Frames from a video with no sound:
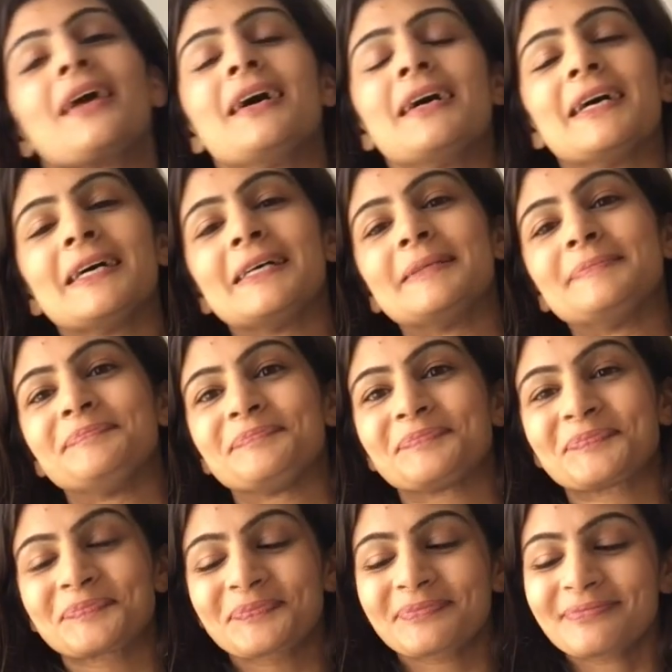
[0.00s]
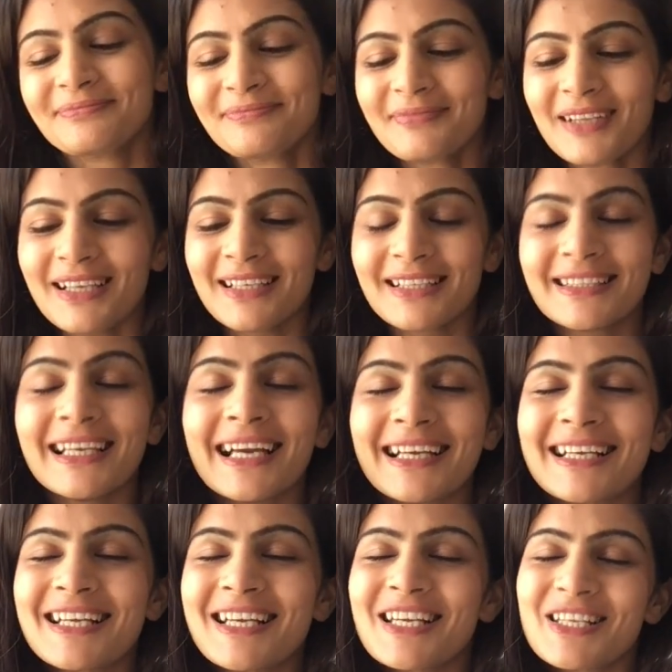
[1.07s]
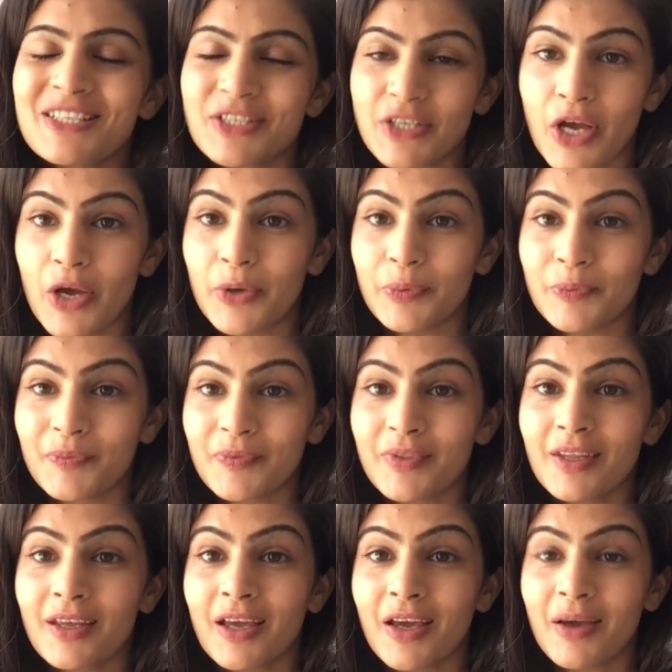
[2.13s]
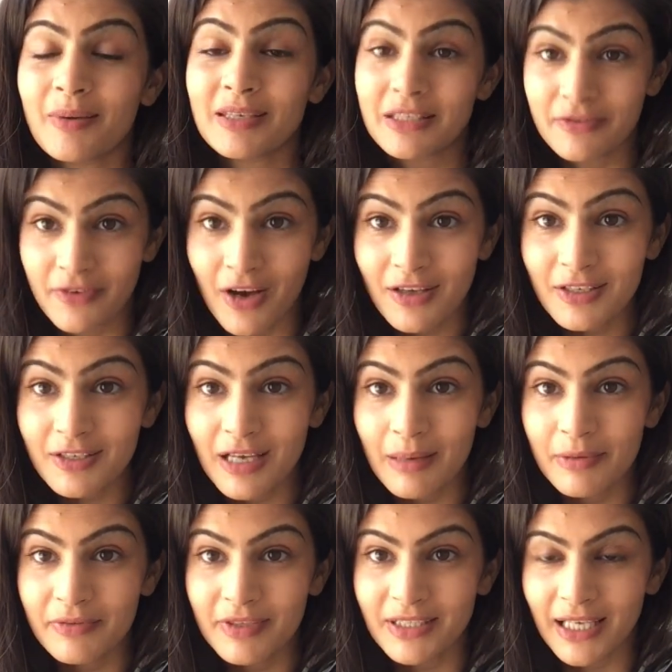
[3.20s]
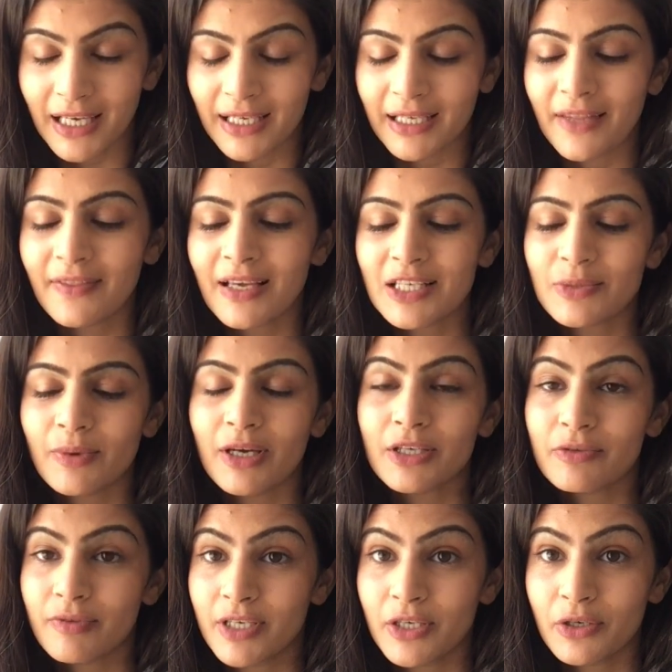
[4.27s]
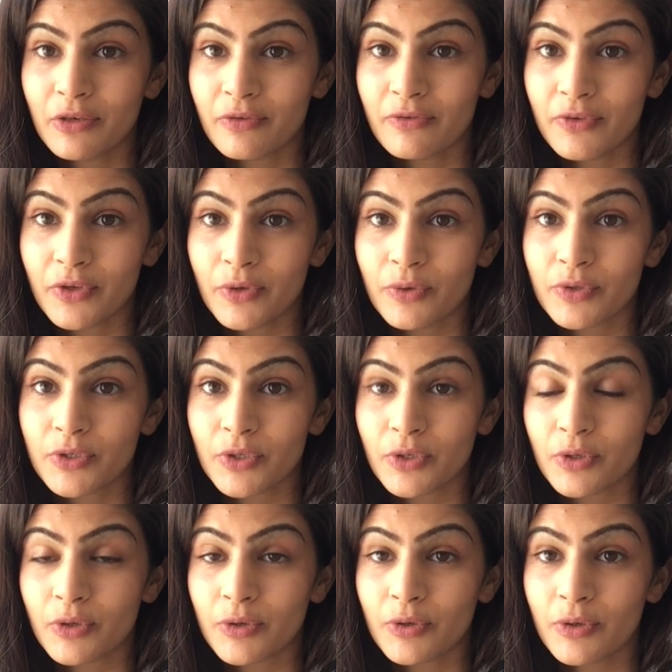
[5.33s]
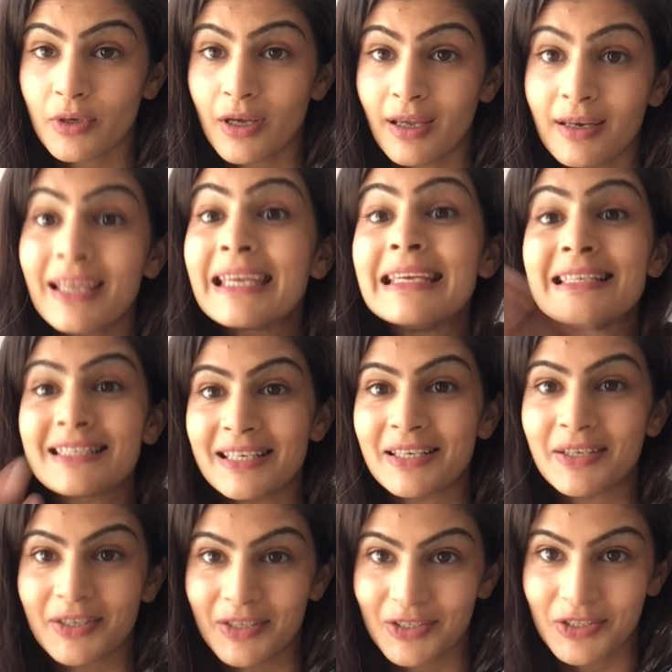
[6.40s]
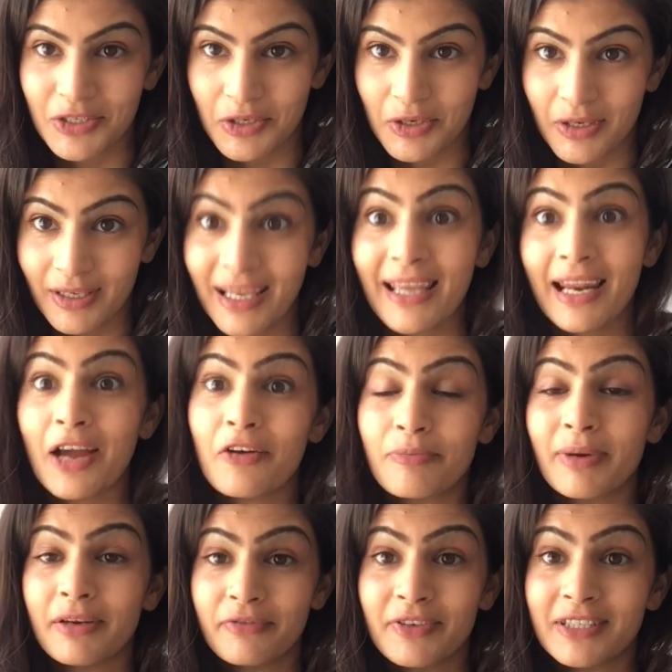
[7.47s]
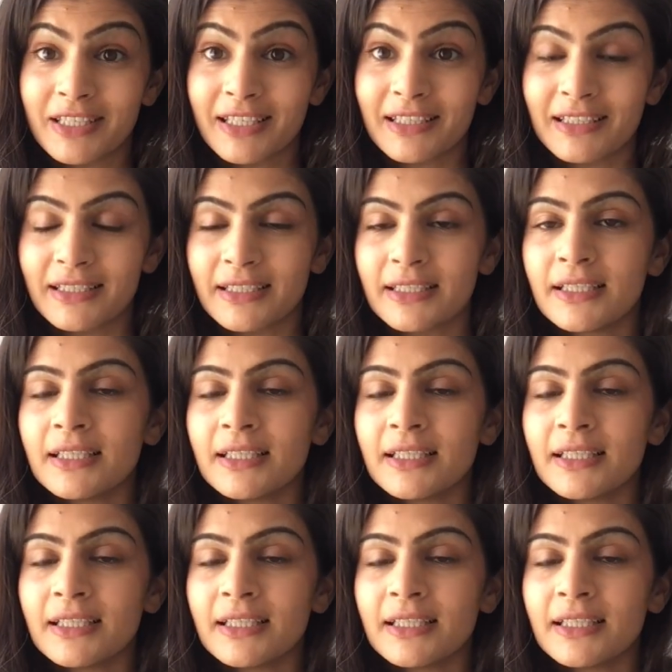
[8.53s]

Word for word: Um, yeah, so uh, it's the Vata time of the day and that's why it's really good for you to, and easy to get out of bed physically.